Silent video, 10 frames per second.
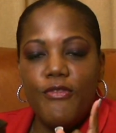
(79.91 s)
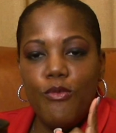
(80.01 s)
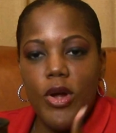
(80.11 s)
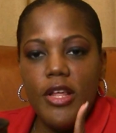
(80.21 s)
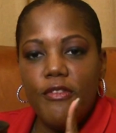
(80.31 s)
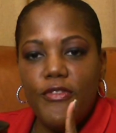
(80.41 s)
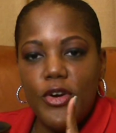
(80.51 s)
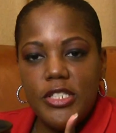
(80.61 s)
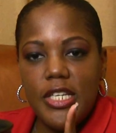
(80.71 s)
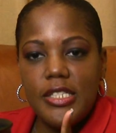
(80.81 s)
One of the
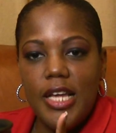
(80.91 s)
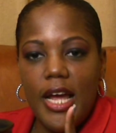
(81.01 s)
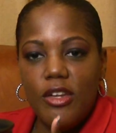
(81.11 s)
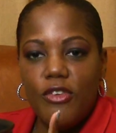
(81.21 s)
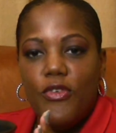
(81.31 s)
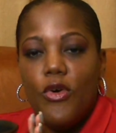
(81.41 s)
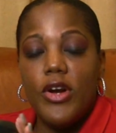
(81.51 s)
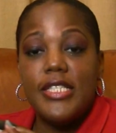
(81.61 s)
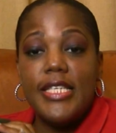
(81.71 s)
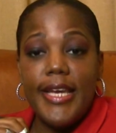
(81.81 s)
first things I look for
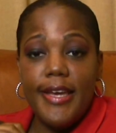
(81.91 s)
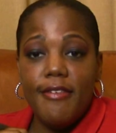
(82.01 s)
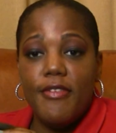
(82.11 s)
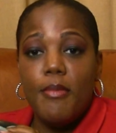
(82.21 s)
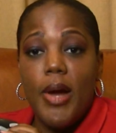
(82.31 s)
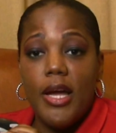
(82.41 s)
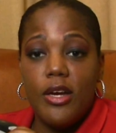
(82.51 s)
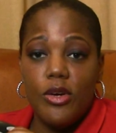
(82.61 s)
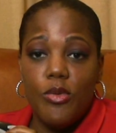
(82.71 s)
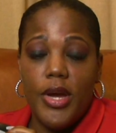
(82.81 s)
is if my
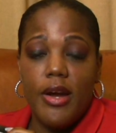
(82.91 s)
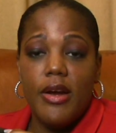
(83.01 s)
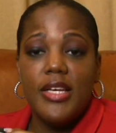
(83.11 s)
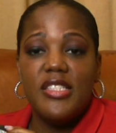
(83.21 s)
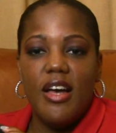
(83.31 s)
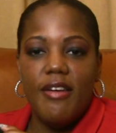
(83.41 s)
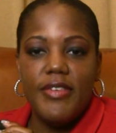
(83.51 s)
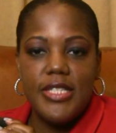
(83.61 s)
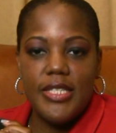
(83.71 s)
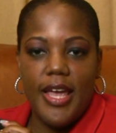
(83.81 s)
cookware is
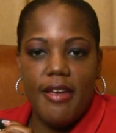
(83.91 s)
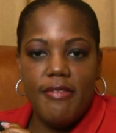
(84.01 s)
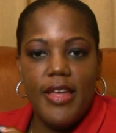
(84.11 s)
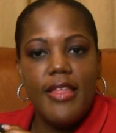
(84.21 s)
oven safe.